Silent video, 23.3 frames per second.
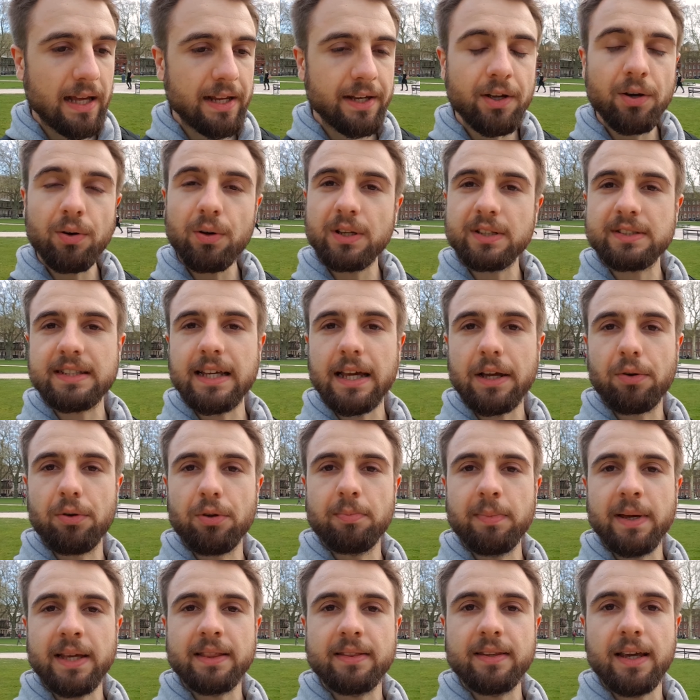I noticed I
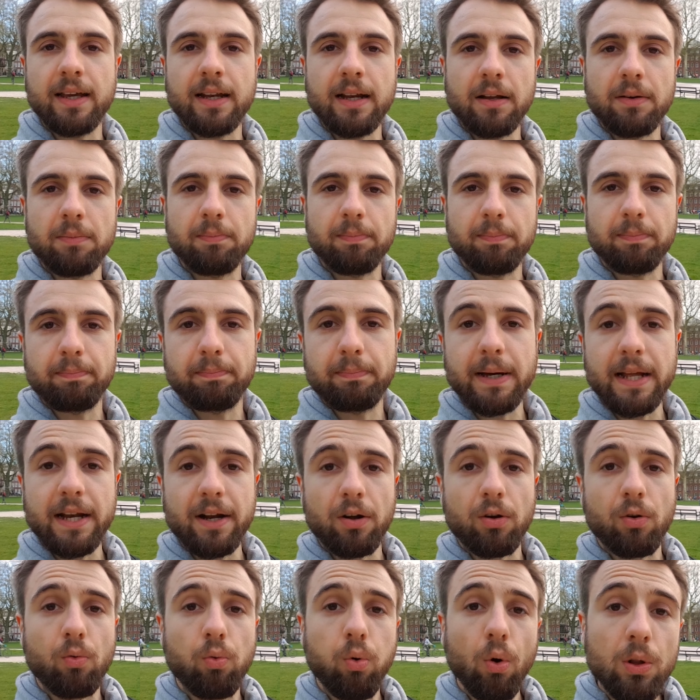could maintain a
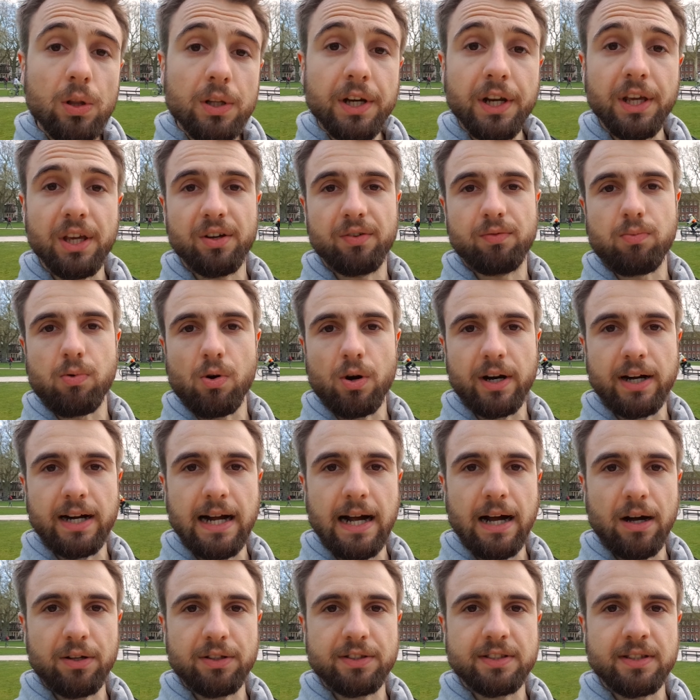better quality of
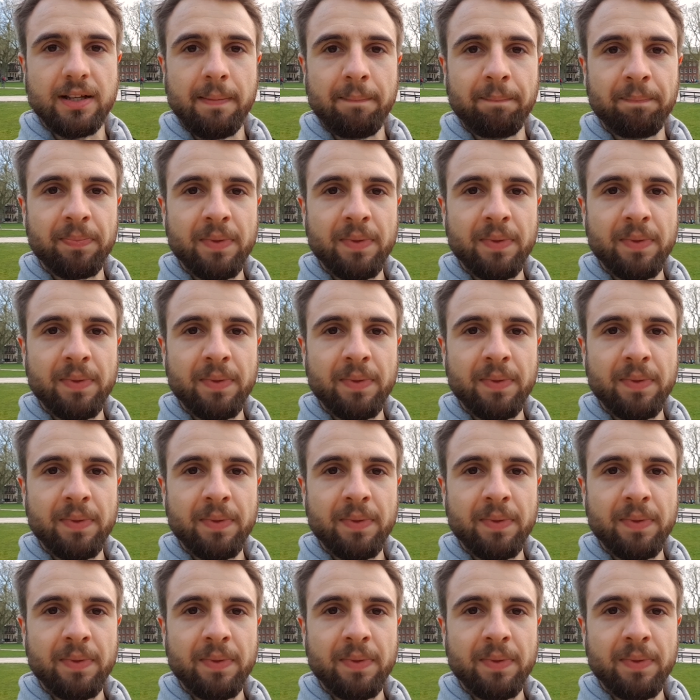workouts,